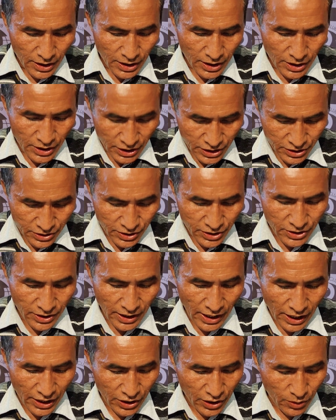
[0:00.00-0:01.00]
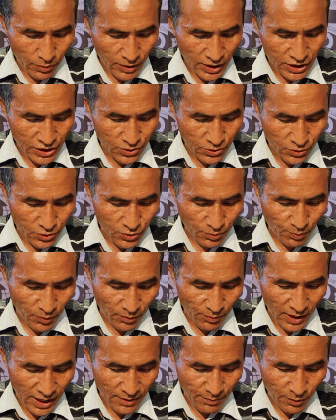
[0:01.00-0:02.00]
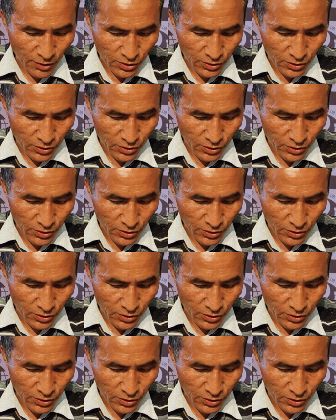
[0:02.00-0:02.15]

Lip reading: In discretion, I request you to provide